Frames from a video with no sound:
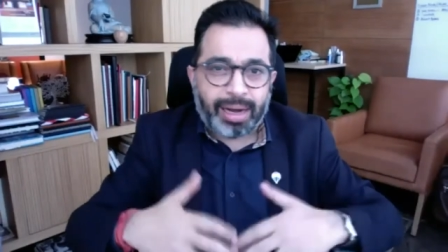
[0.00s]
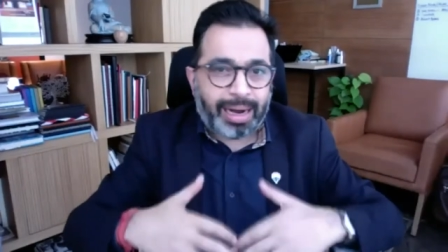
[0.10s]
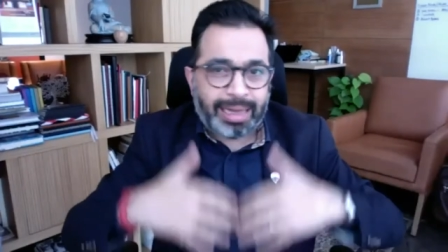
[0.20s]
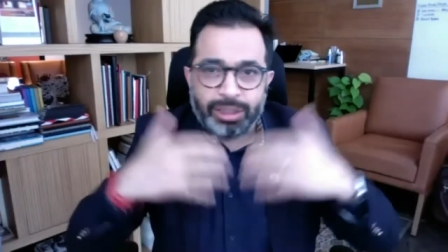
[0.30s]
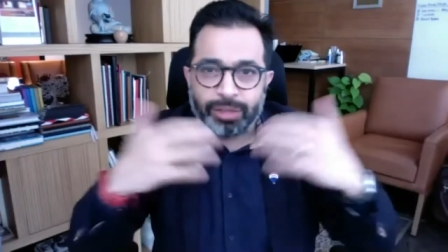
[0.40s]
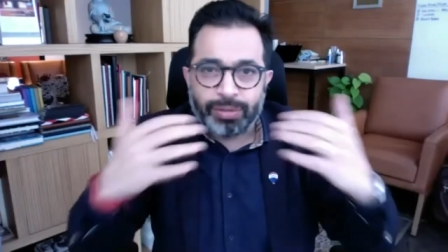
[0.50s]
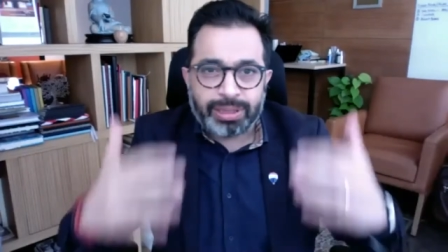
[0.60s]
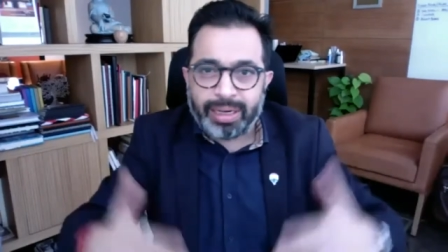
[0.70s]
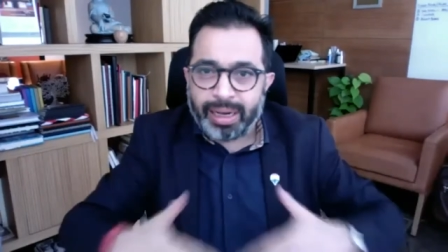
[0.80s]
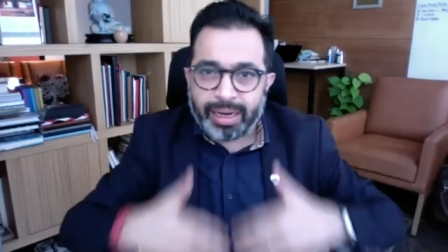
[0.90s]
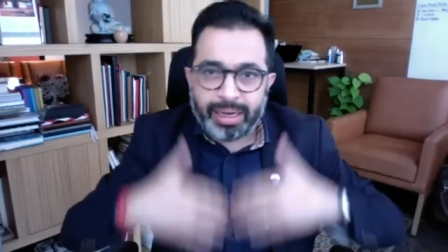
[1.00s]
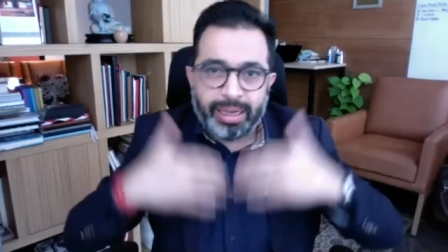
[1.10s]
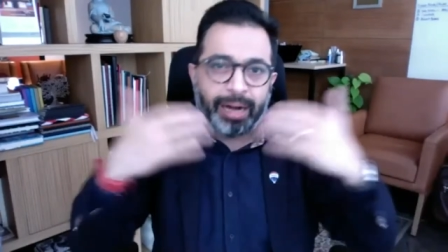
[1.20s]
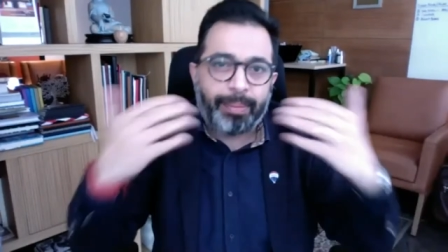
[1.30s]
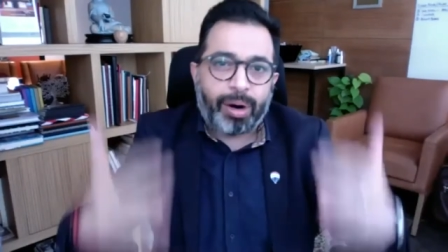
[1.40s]
answer was clearly
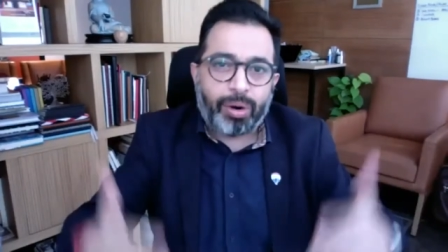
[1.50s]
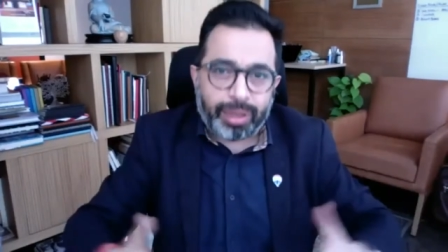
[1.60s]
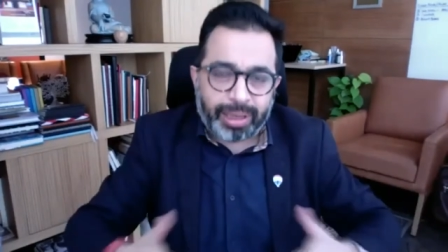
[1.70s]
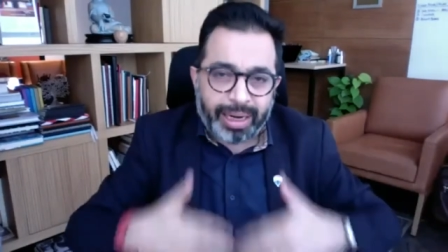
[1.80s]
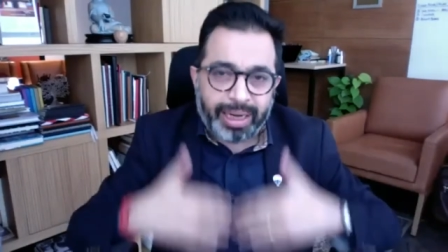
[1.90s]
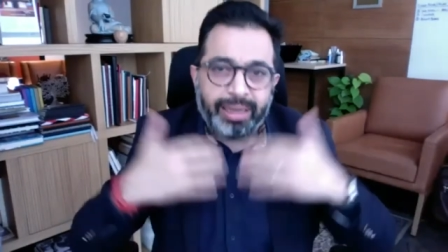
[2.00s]
about creating a